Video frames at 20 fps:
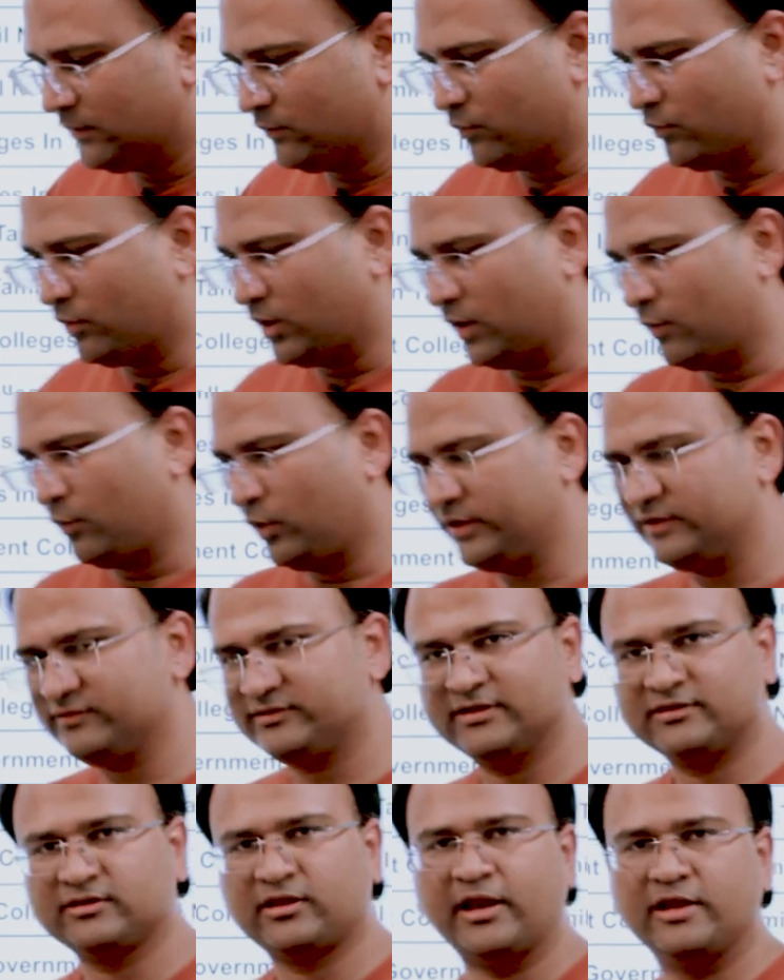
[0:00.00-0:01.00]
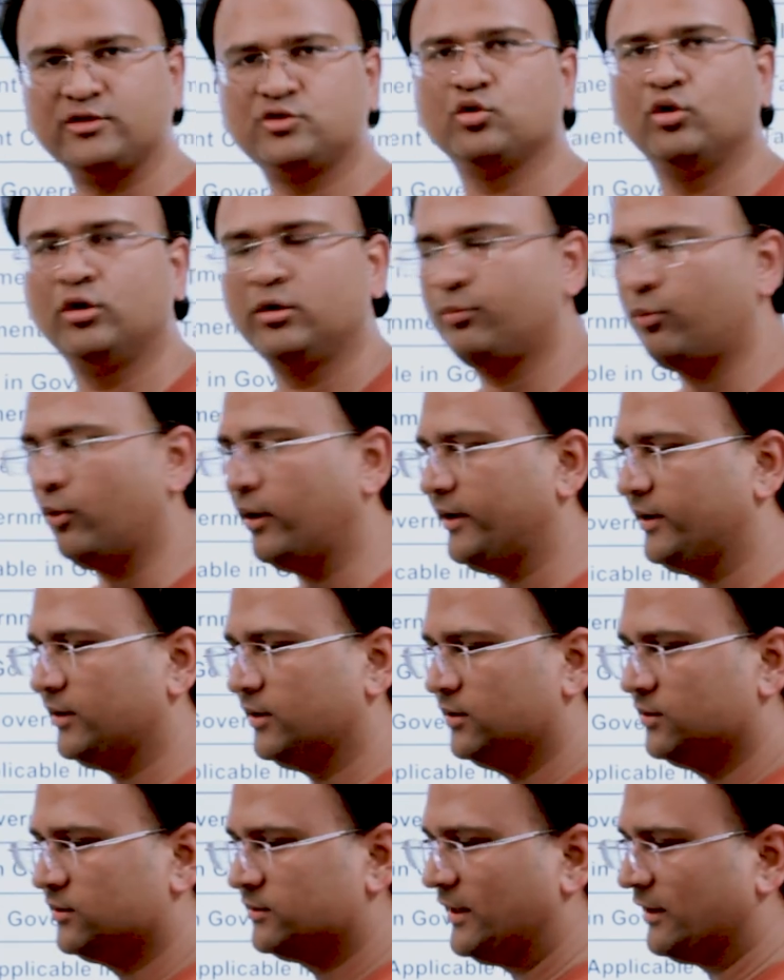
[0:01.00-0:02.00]
Uh, what is the threshold point
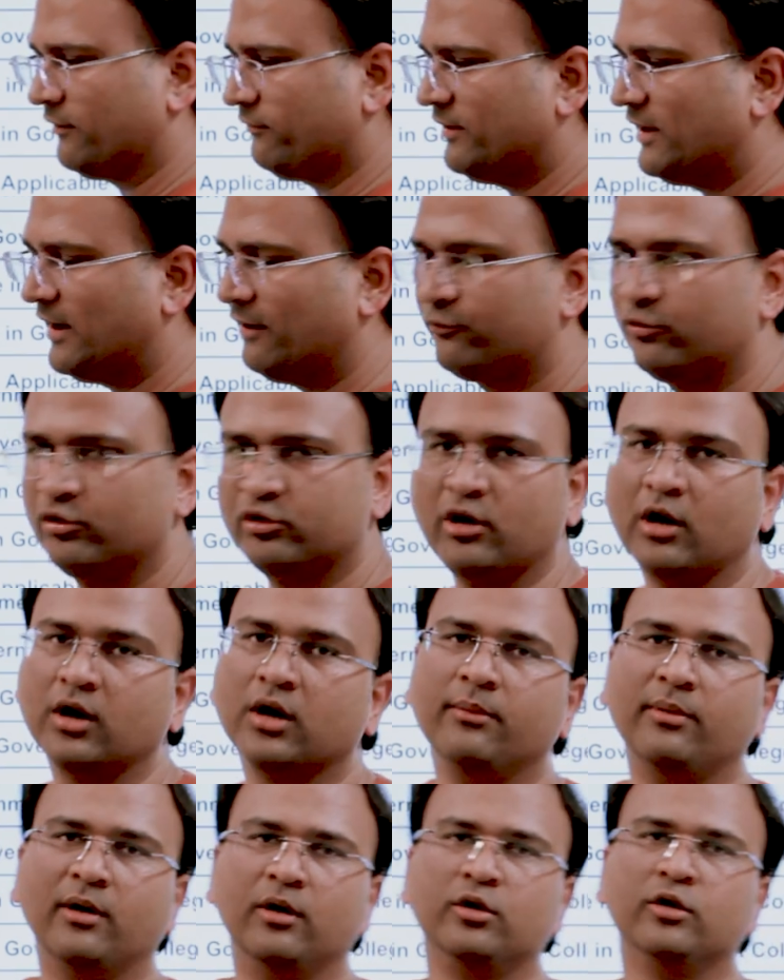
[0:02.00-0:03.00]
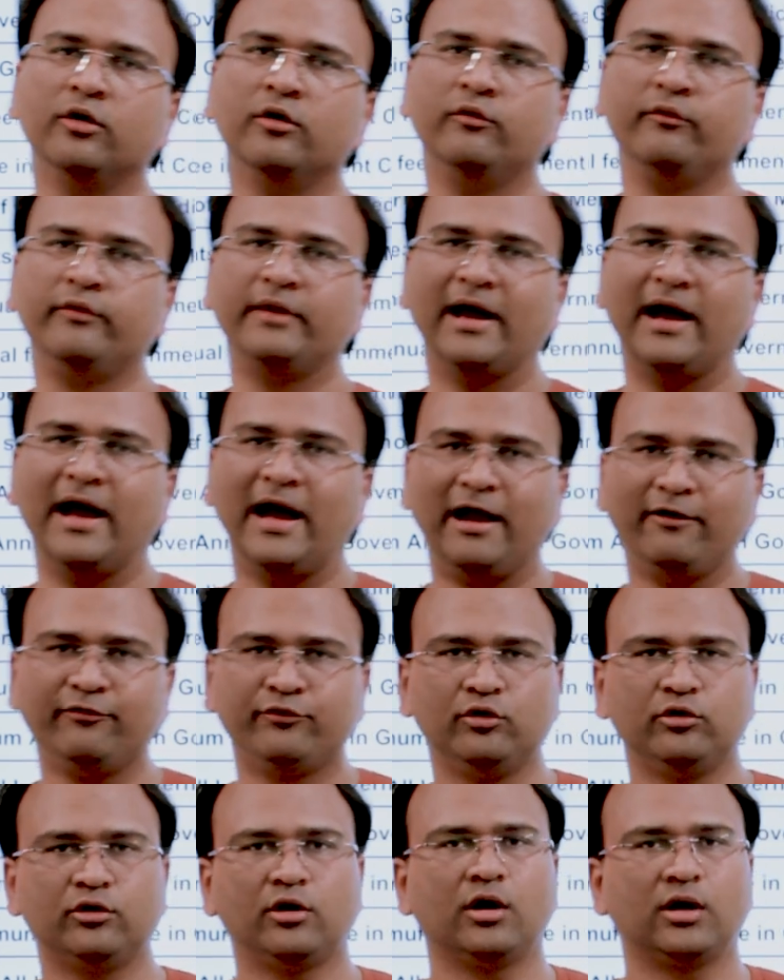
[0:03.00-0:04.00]
that we have to talk about? We
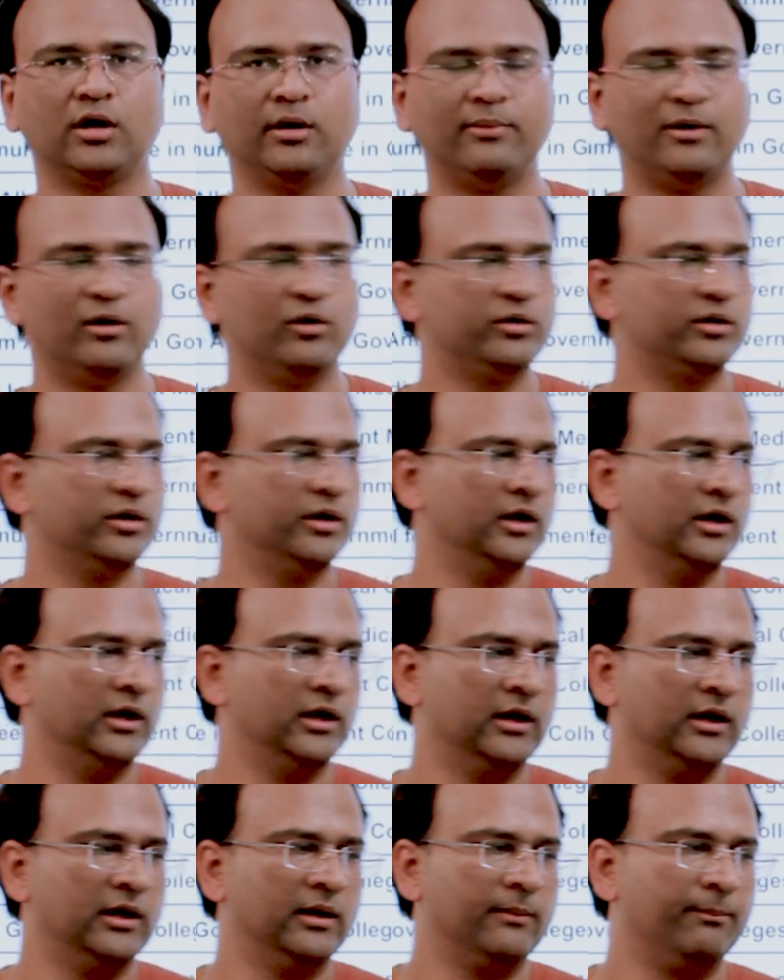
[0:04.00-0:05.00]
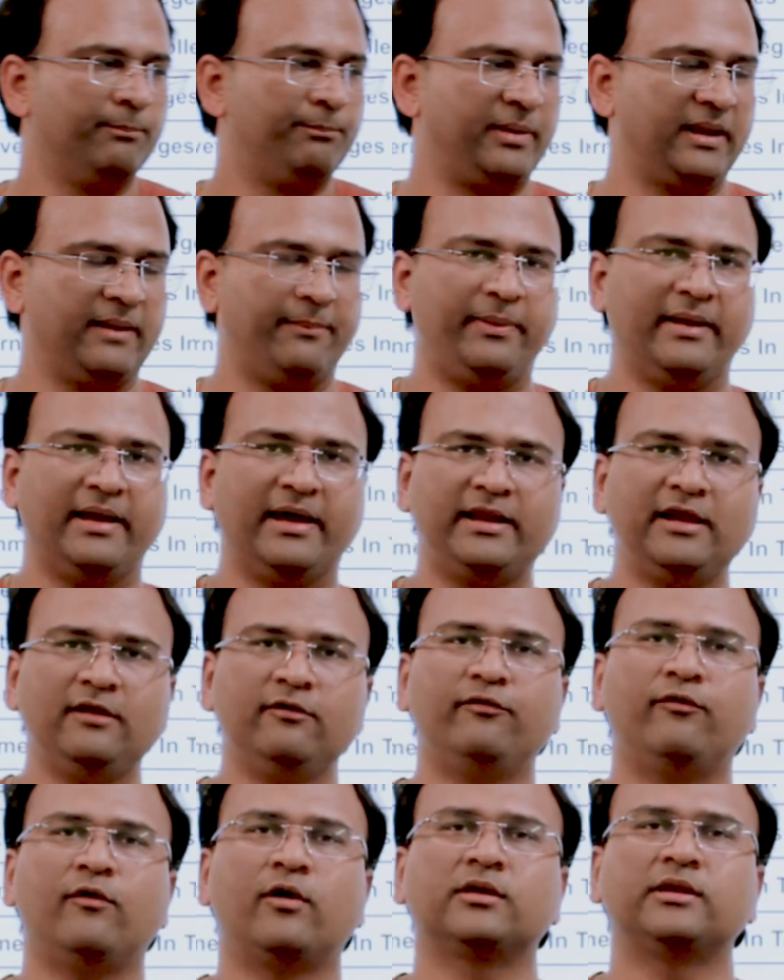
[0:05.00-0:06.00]
have to talk about
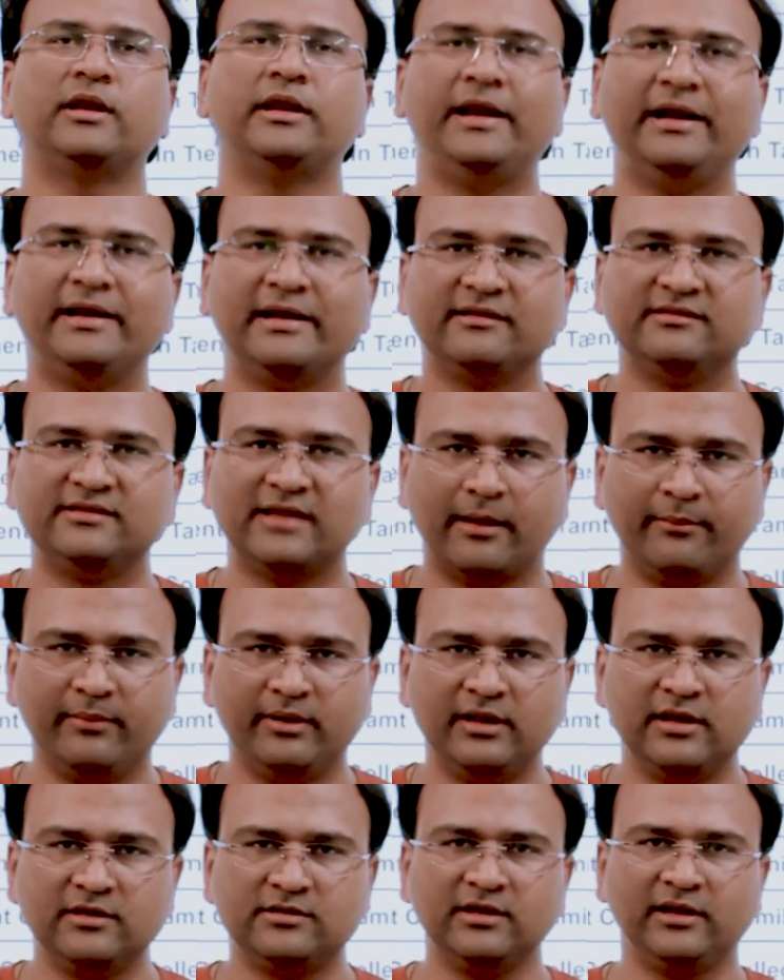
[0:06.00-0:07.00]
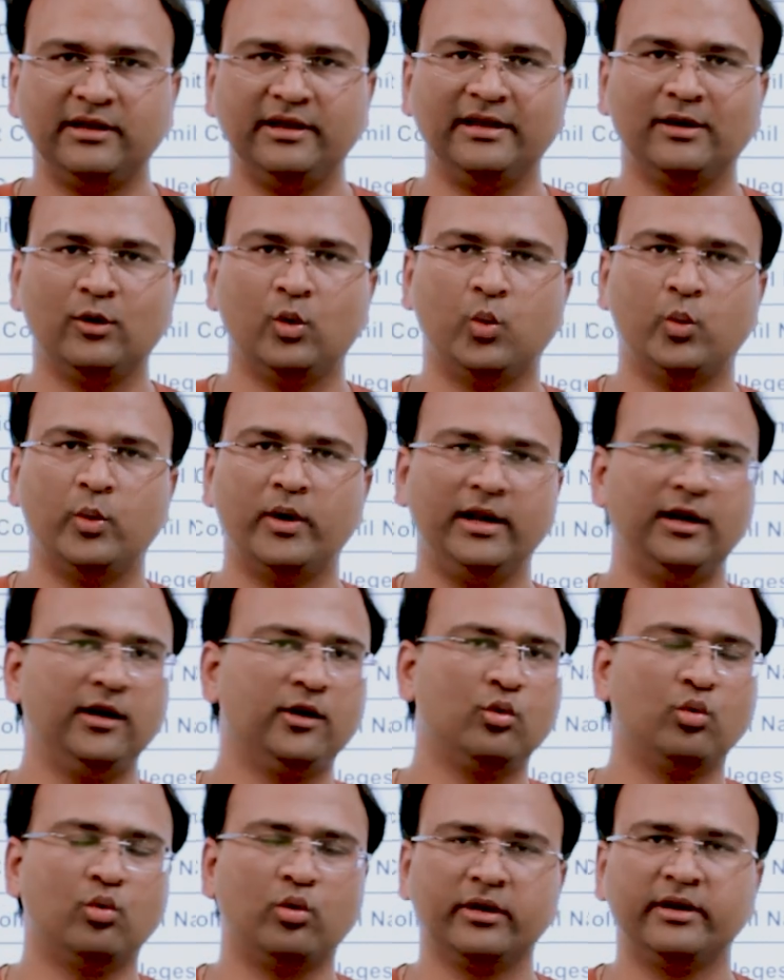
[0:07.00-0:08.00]
preparing for the NEET examination in a well
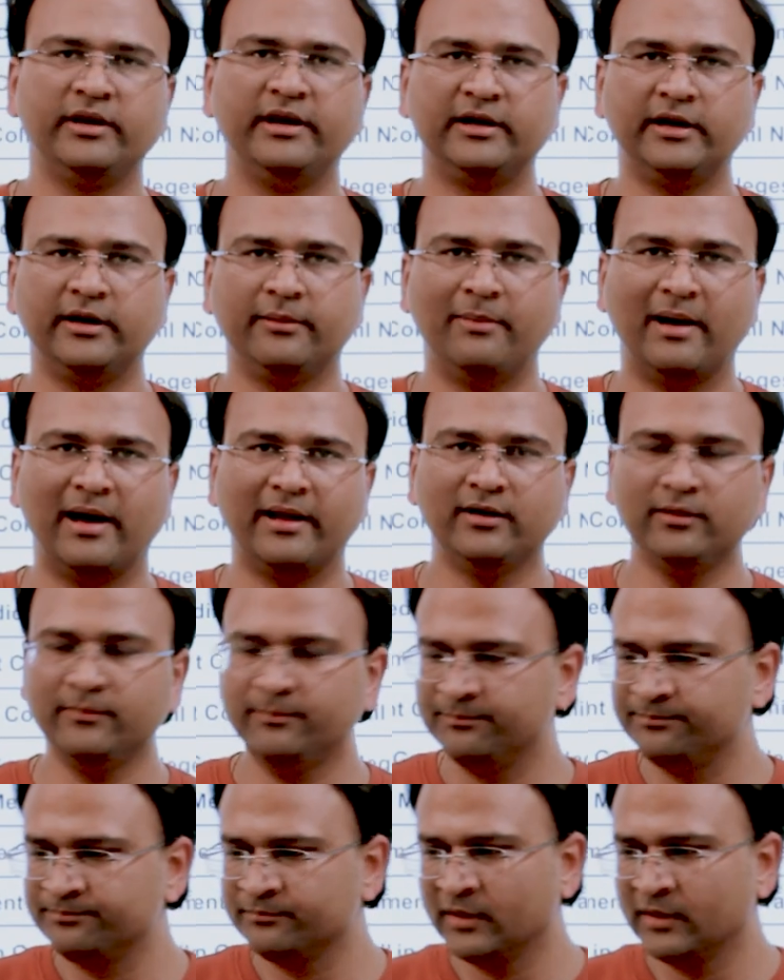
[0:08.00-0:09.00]
coordinated manner,